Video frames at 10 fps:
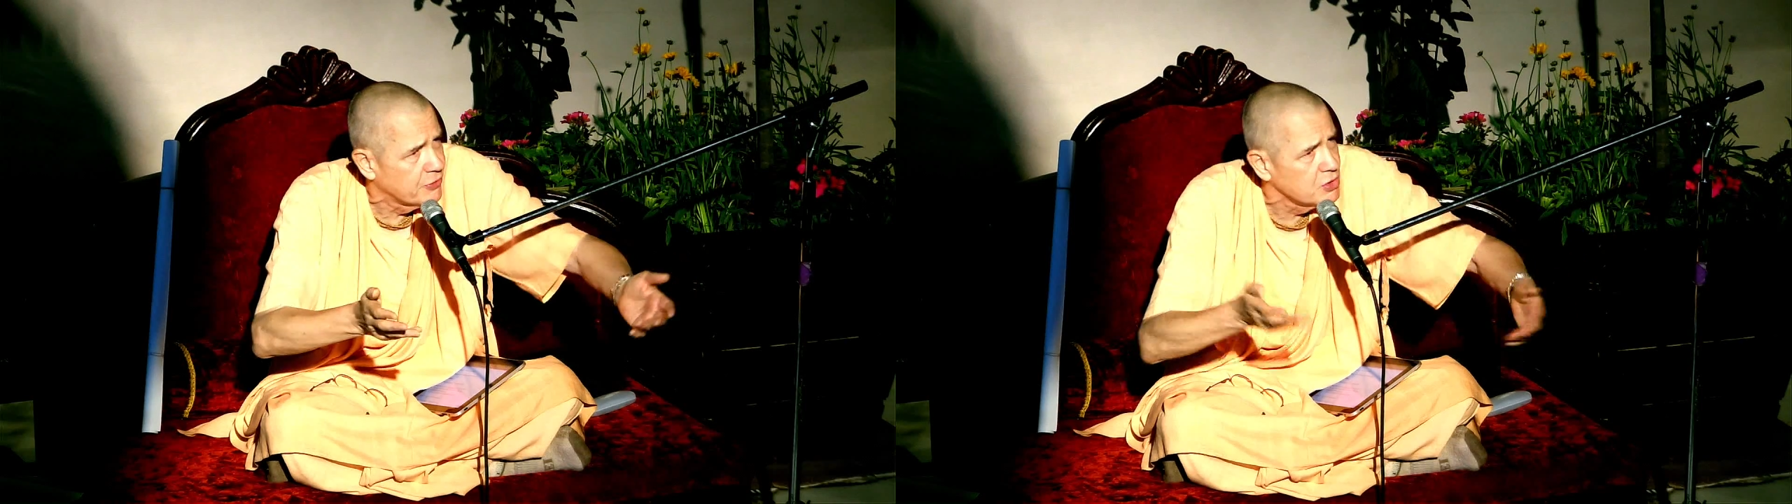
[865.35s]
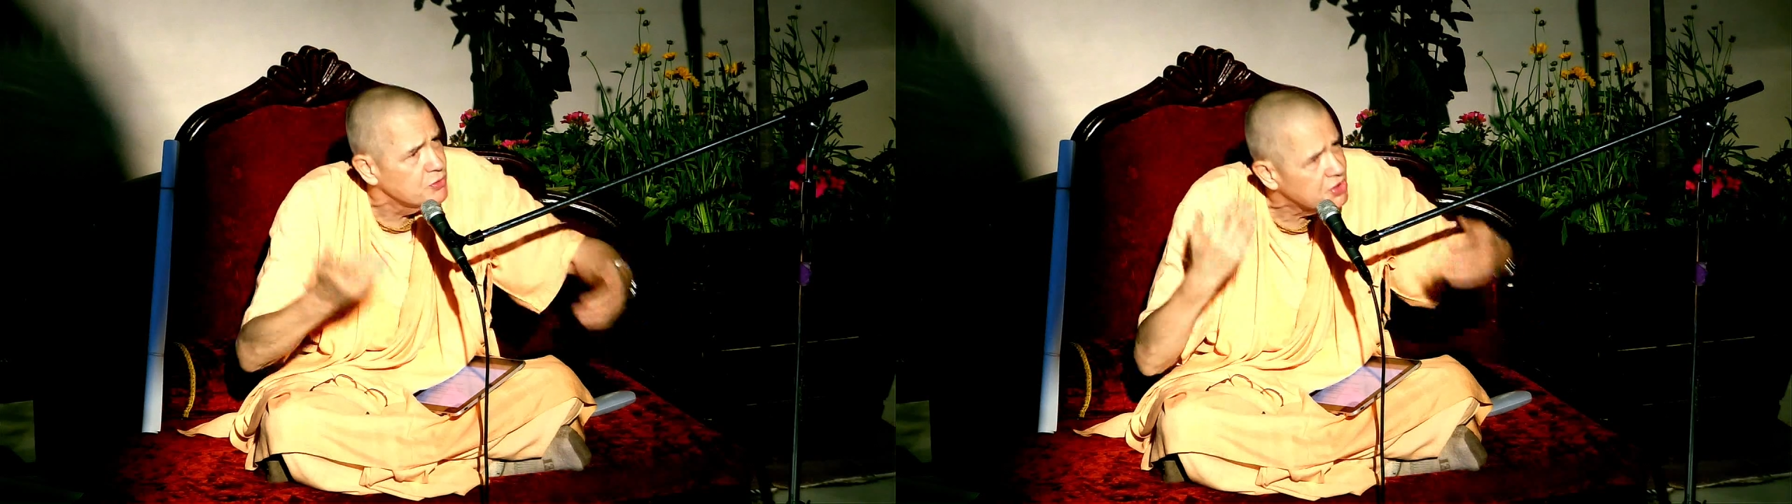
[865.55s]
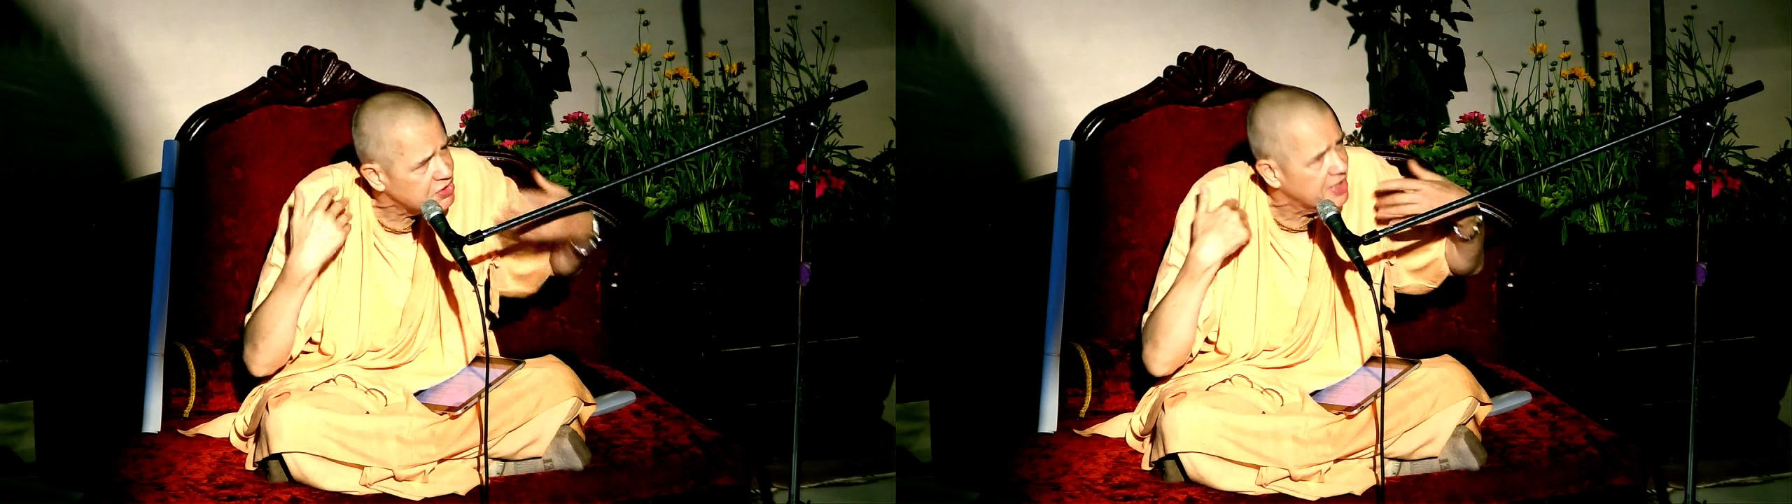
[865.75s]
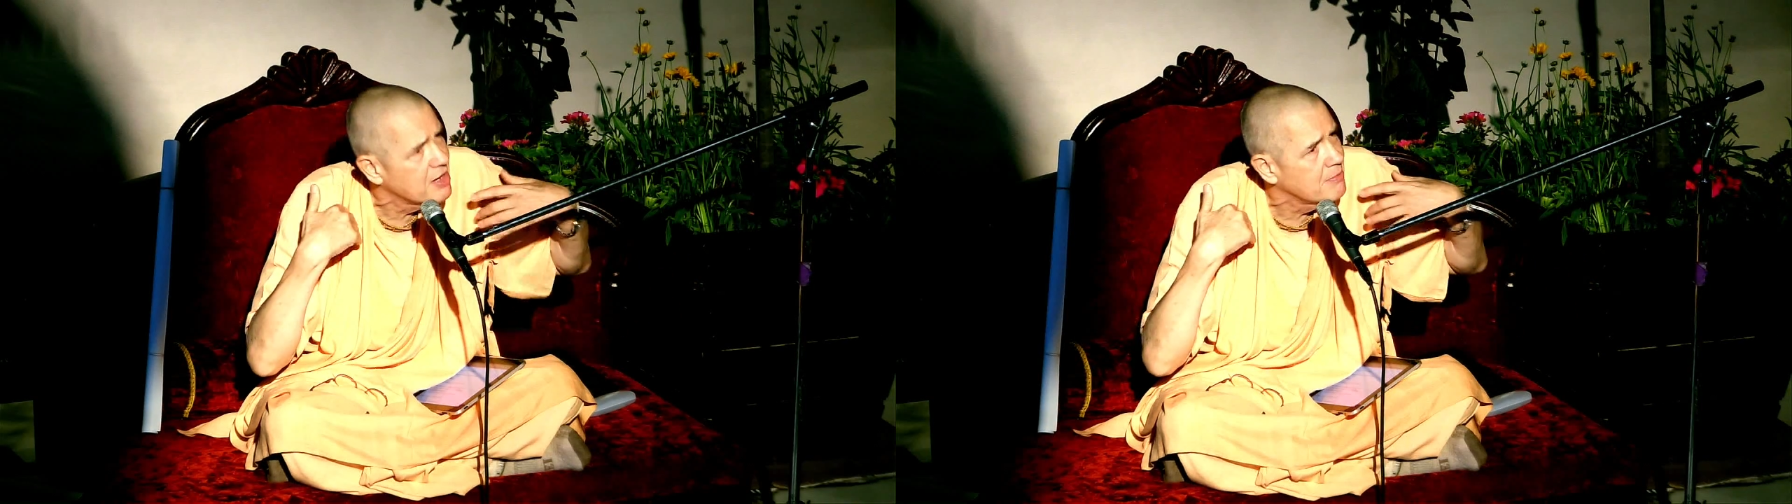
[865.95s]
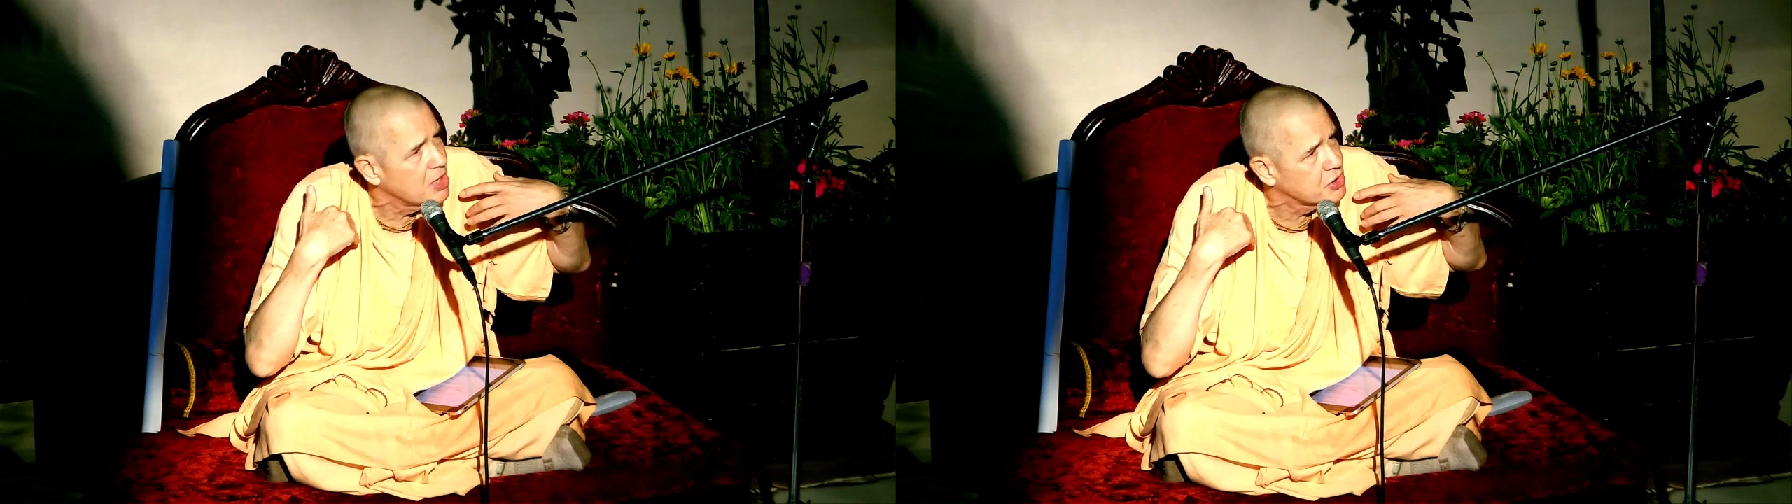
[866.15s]
you just get
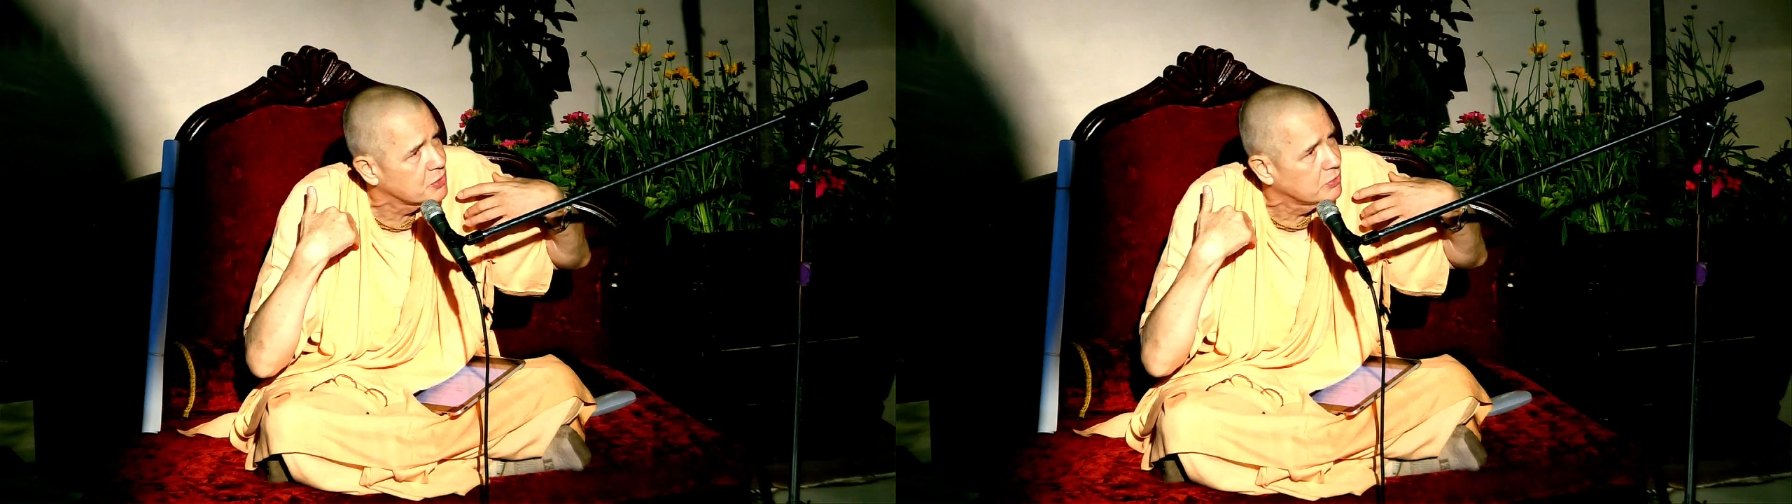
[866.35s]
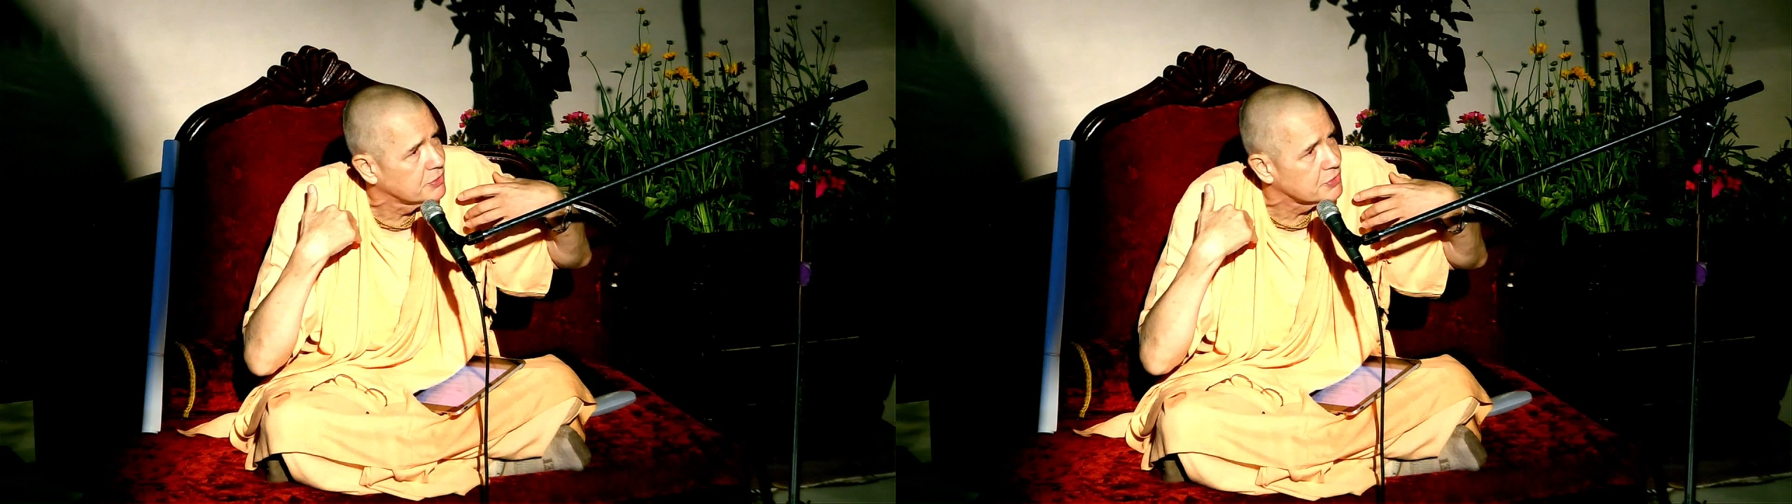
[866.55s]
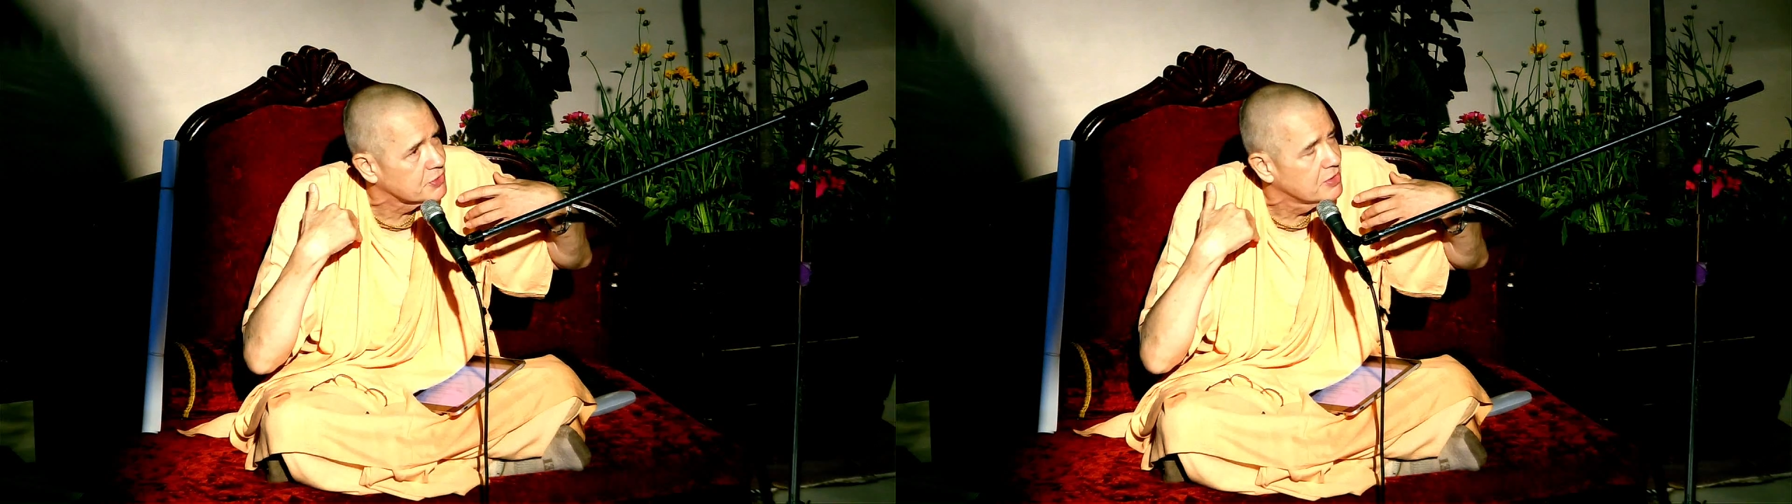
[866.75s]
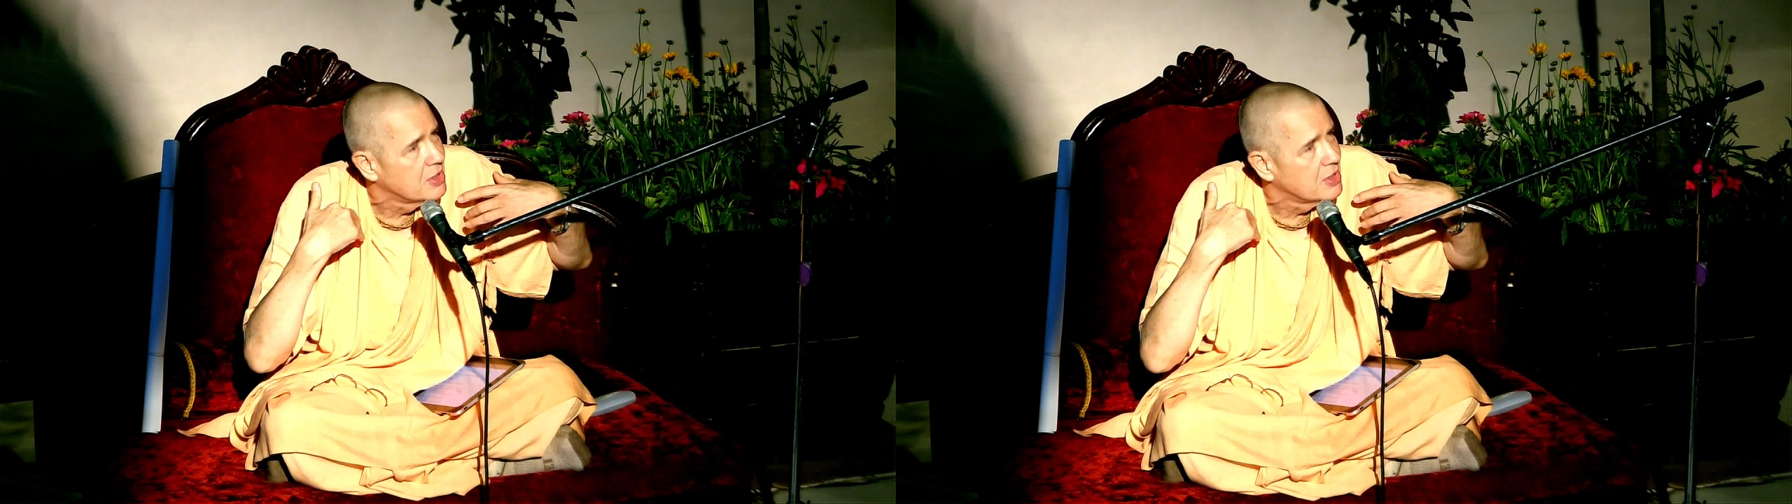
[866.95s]
on my shoulders.